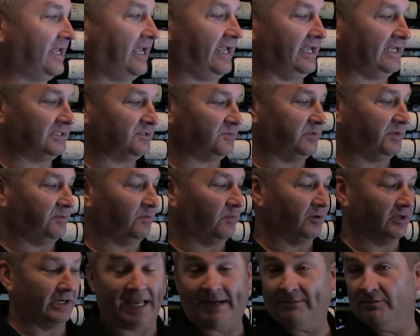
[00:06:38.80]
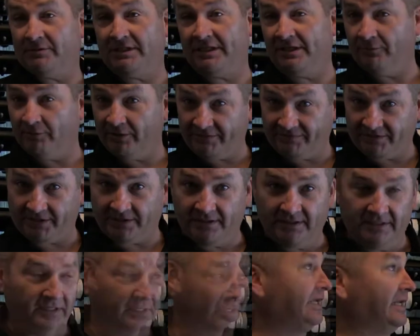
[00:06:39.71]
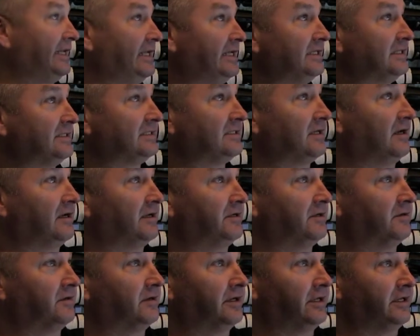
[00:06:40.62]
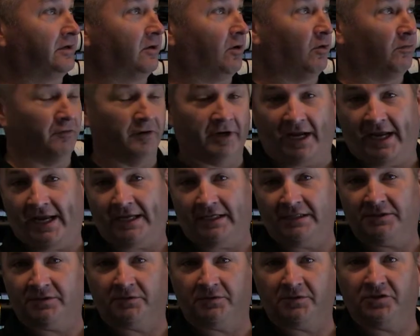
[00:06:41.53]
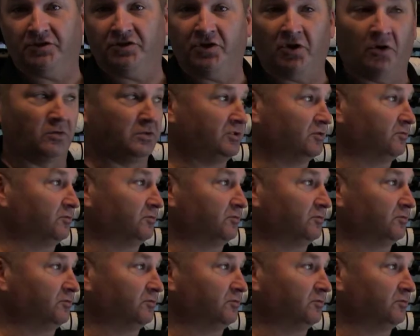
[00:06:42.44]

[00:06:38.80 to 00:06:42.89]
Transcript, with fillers: case, we weren't able to get rid of it. It is under an overhang, so there's no